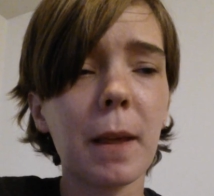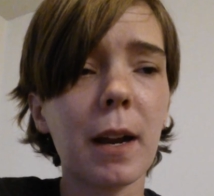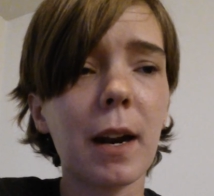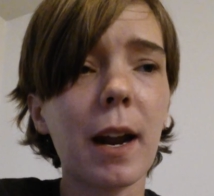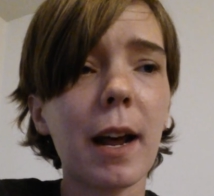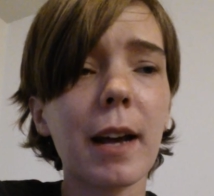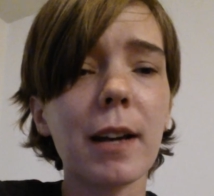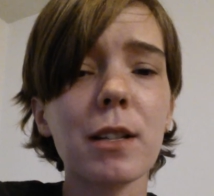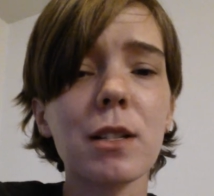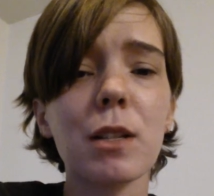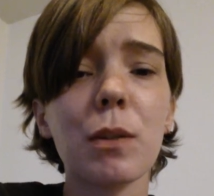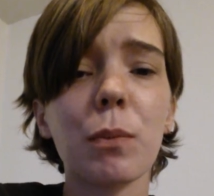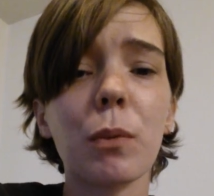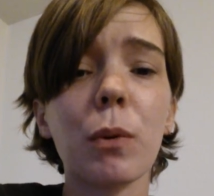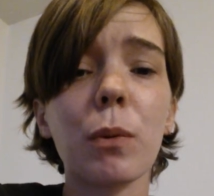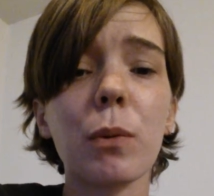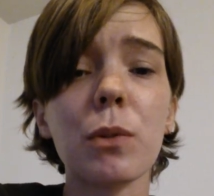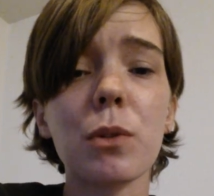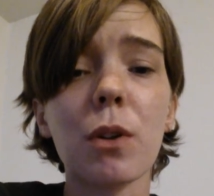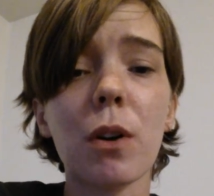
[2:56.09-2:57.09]
And I asked him
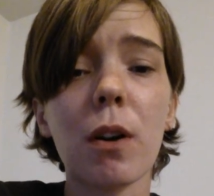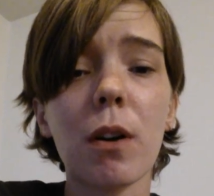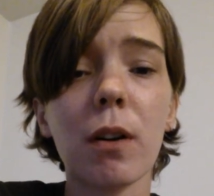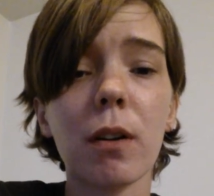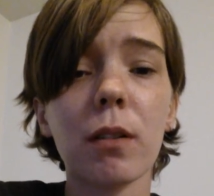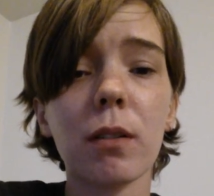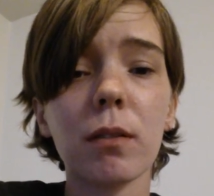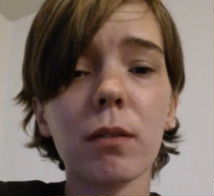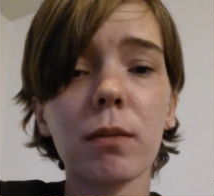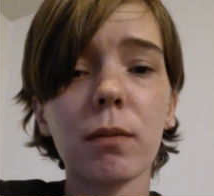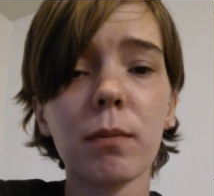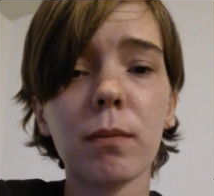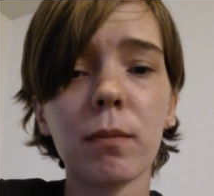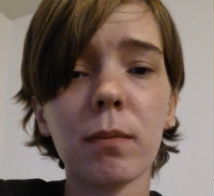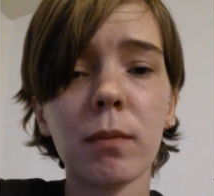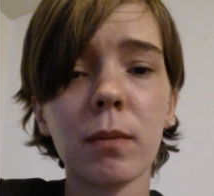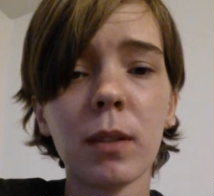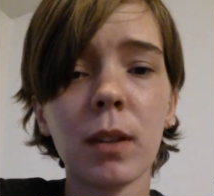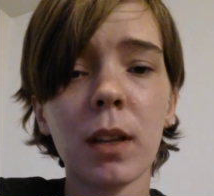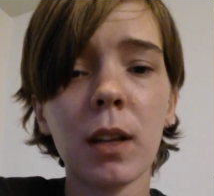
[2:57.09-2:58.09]
what was wrong.
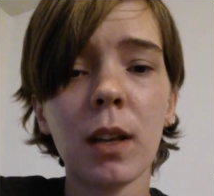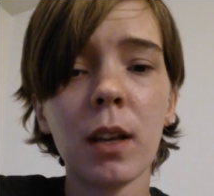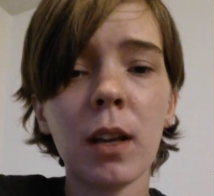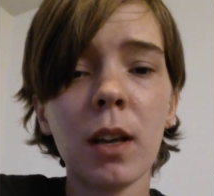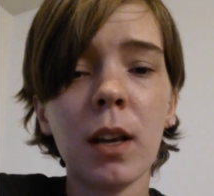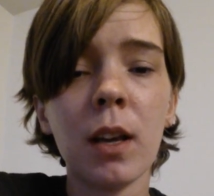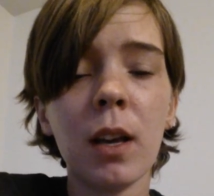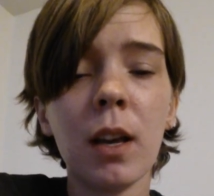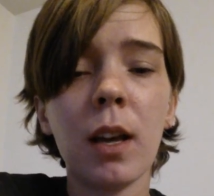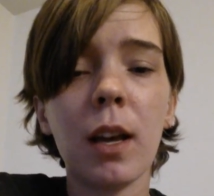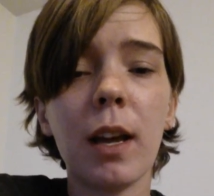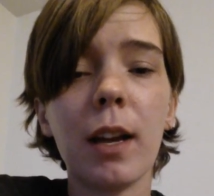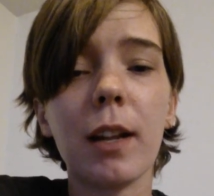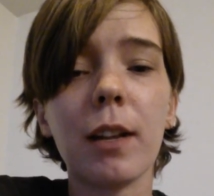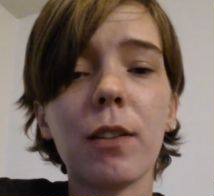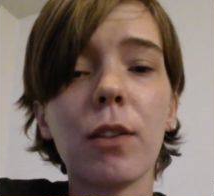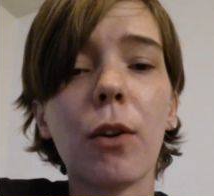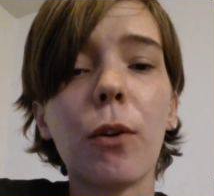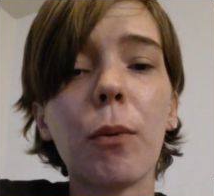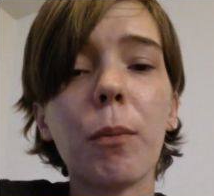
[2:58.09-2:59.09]
And
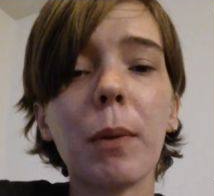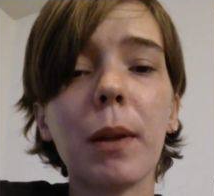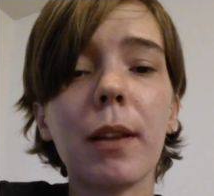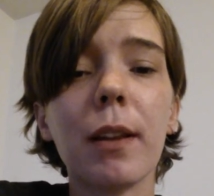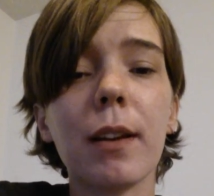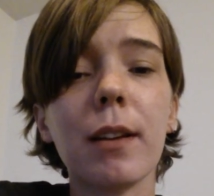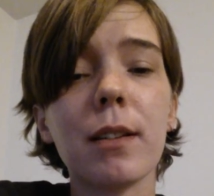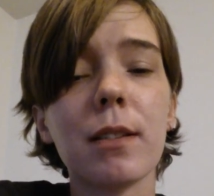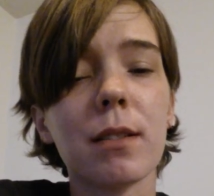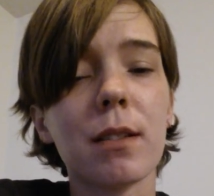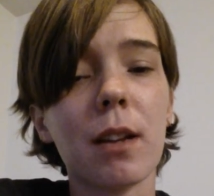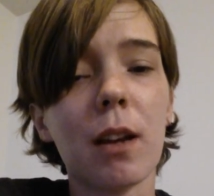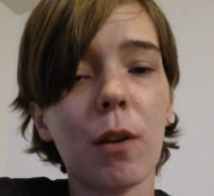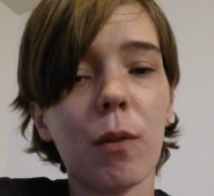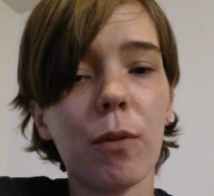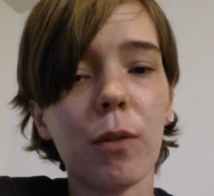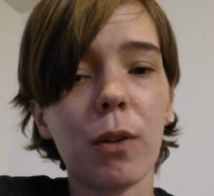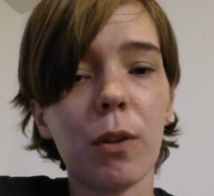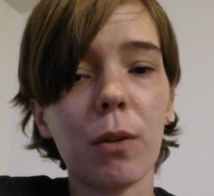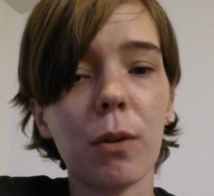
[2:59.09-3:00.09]
he told me that his
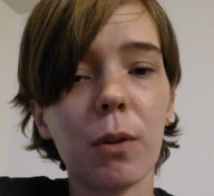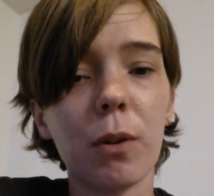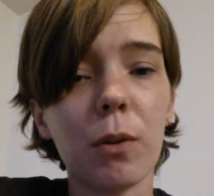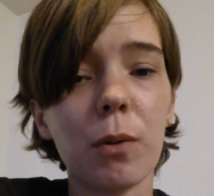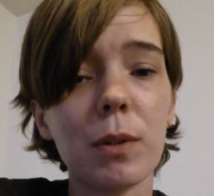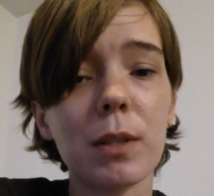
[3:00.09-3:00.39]
nephew, who